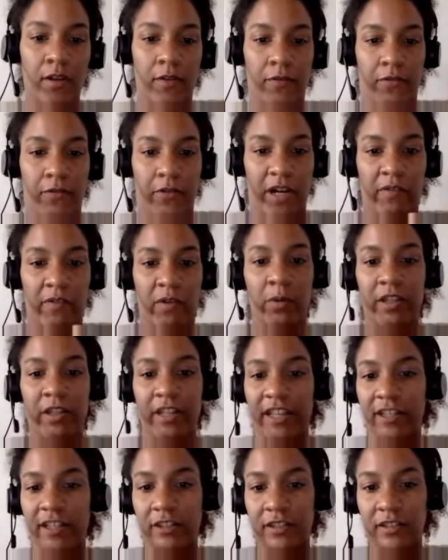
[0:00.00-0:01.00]
For everyone
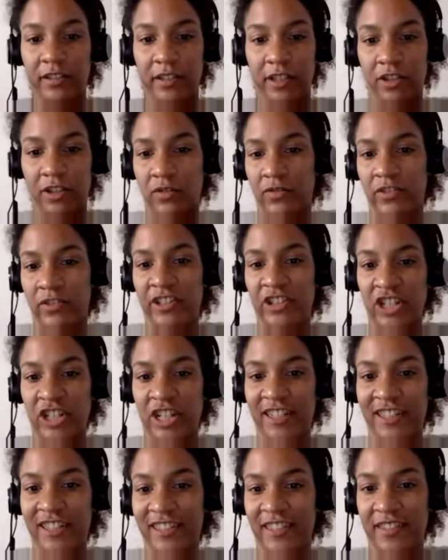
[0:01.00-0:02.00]
else,
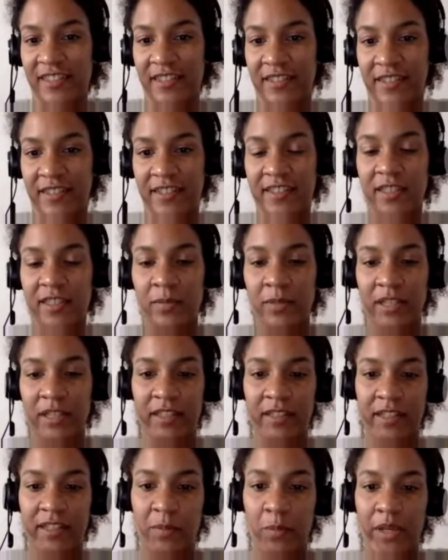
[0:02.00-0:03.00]
individuality is a
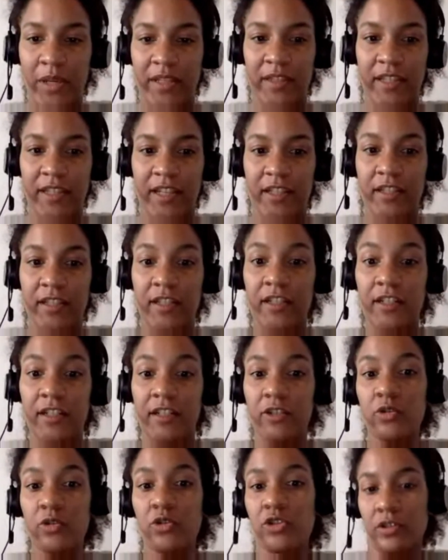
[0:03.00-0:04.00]
systematically maintained
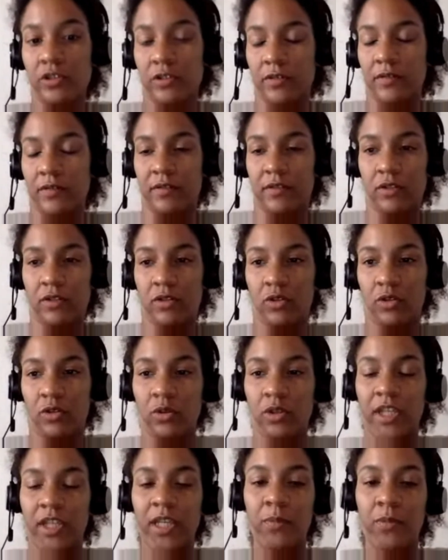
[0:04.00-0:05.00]
illusion to
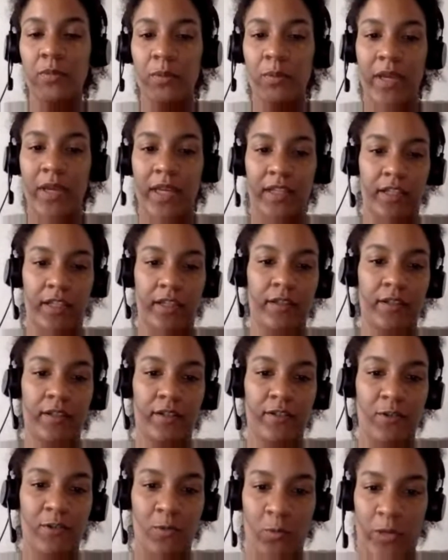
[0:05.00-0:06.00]
keep the many
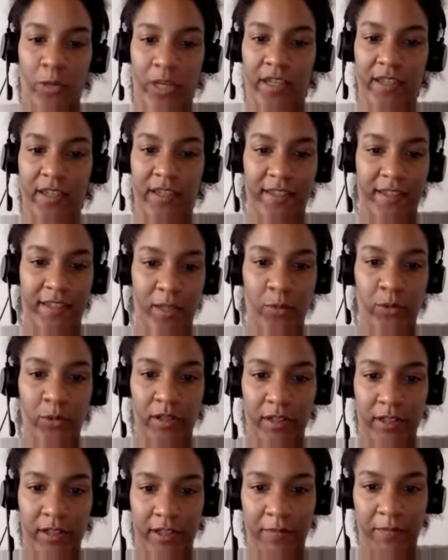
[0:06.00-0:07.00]
weak
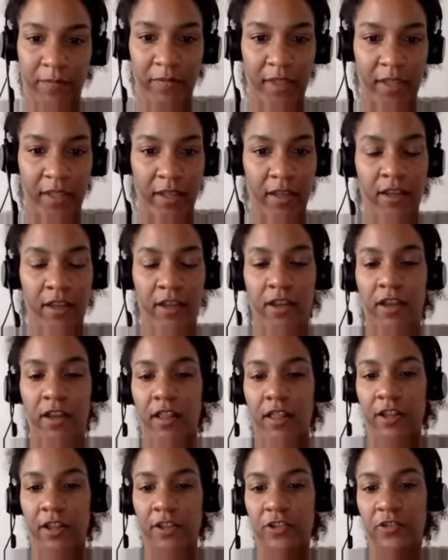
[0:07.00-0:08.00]
separately.
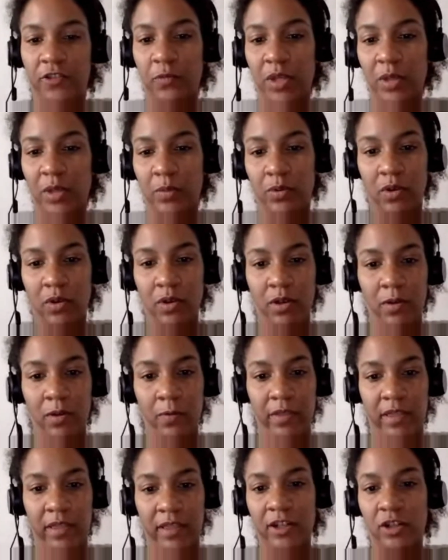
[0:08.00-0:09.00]
Lots of people
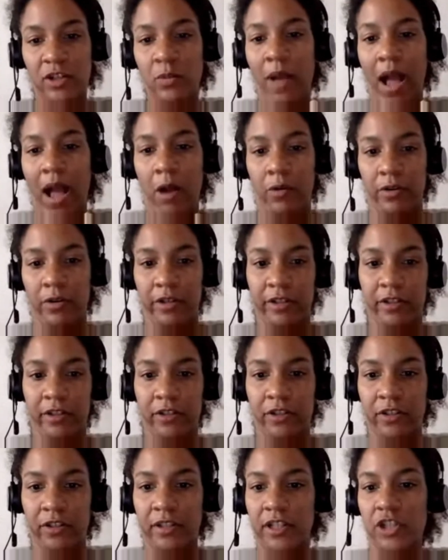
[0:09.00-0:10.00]
with little power,
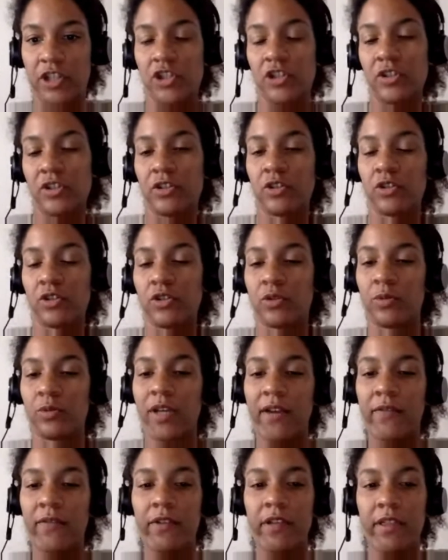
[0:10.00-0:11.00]
conditioned to do
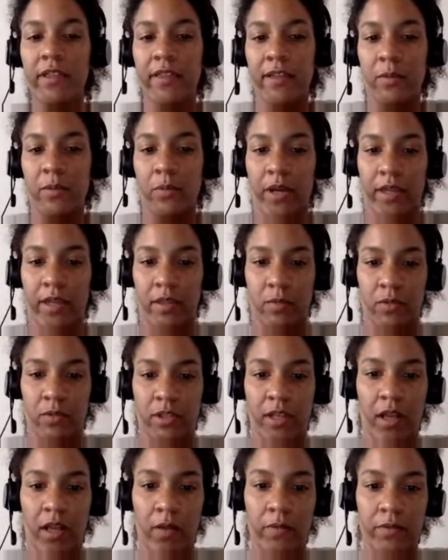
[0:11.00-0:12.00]
everything by
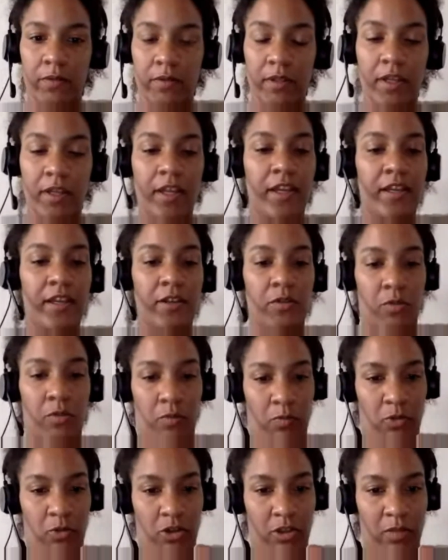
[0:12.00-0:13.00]
themselves,
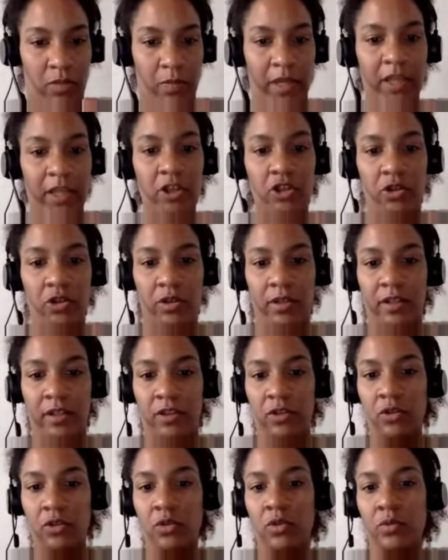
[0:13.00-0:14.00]
just make sure that
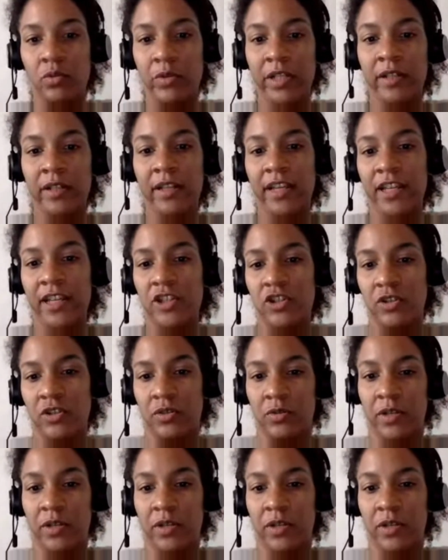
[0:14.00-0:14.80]
no real agent or